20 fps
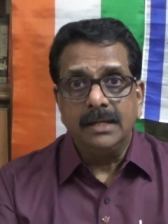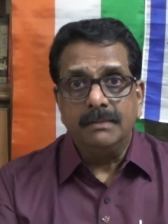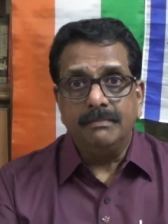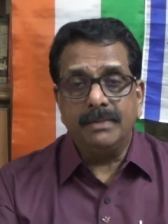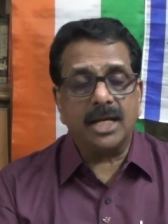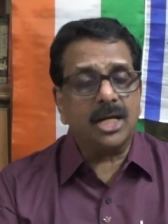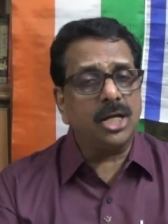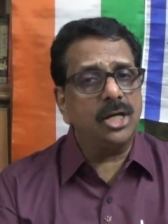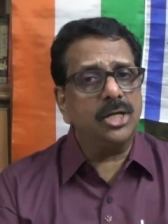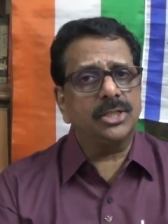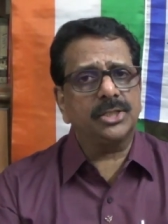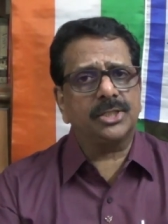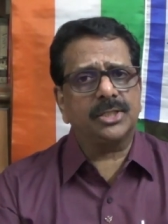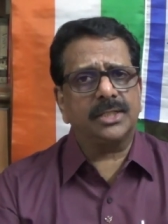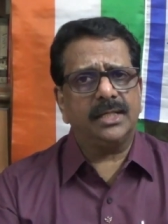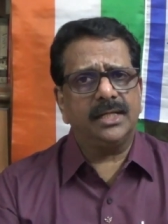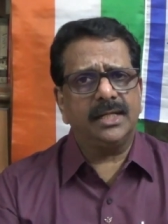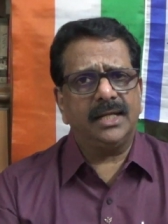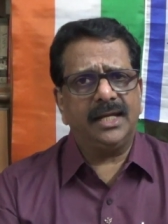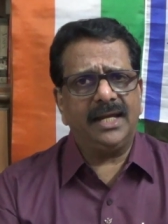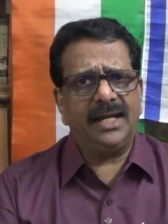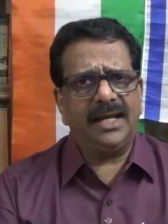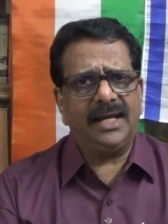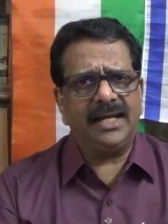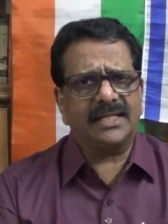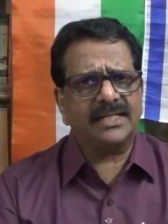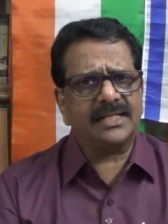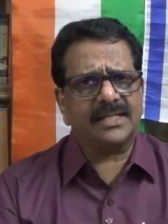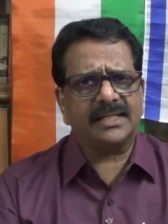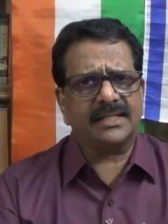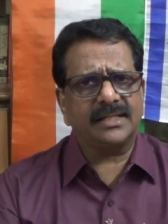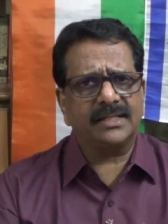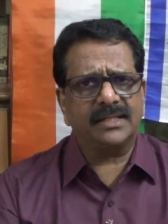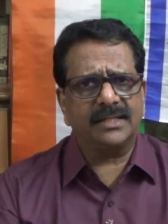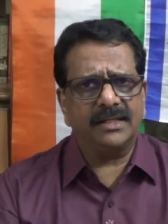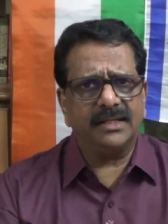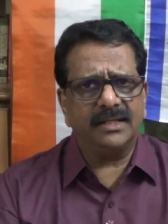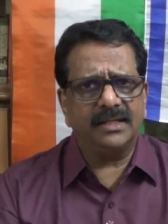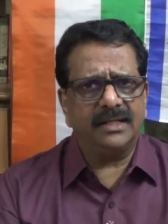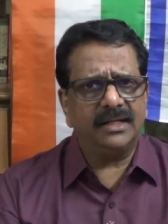because it's
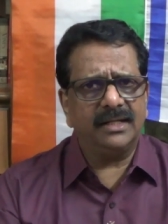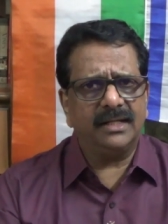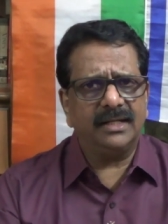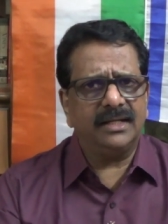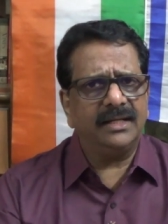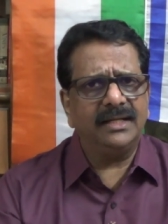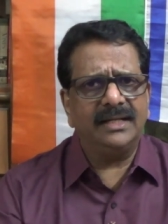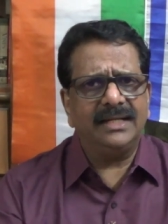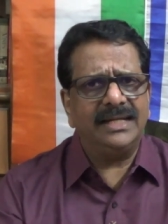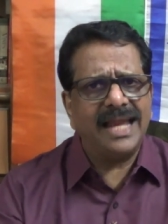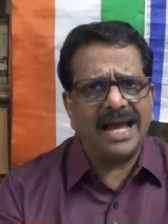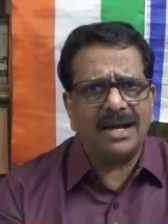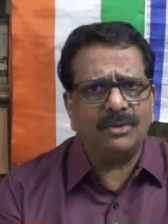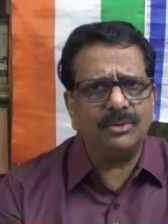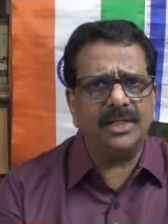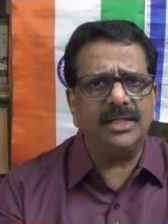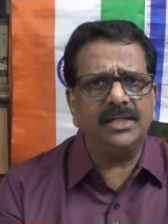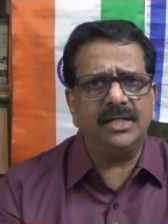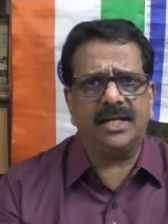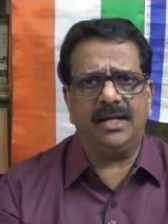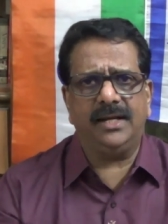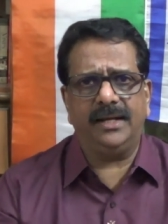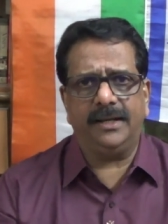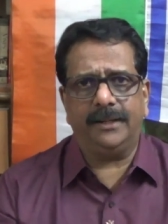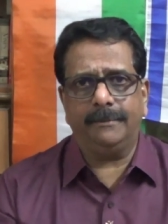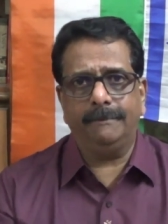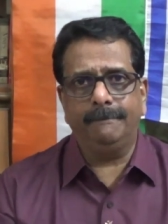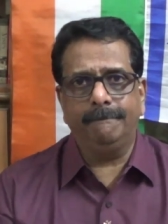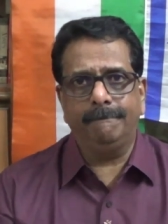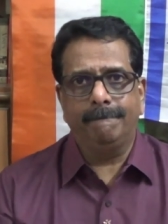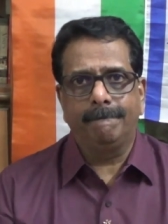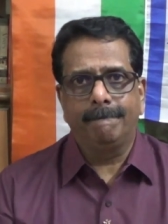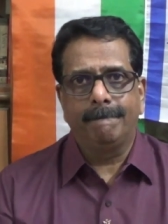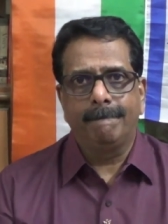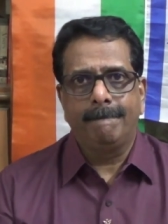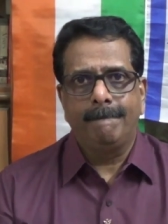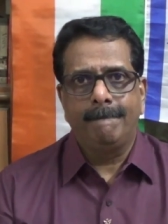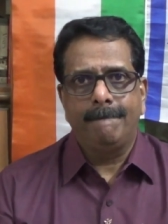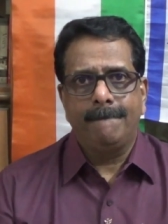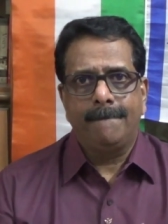loud and clear
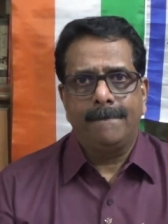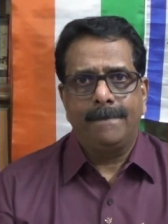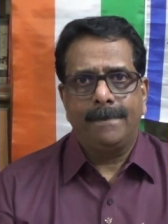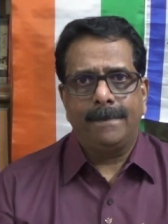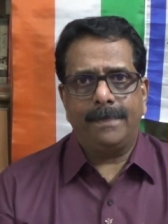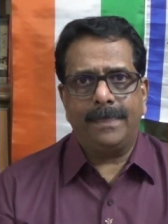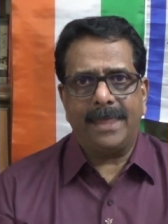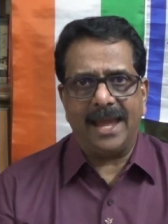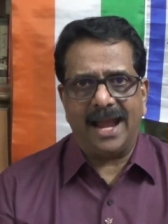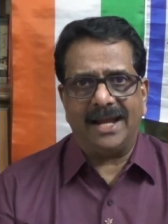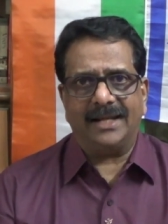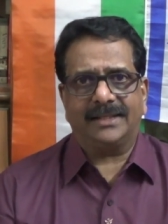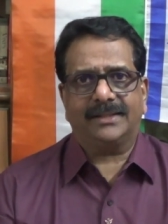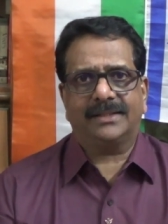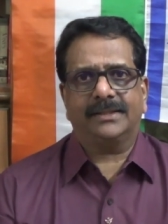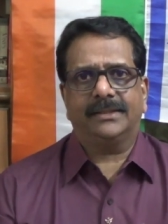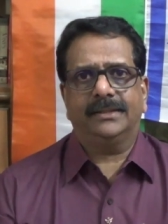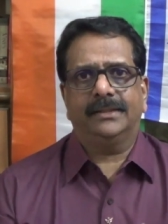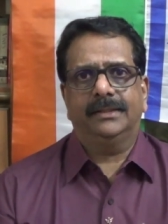that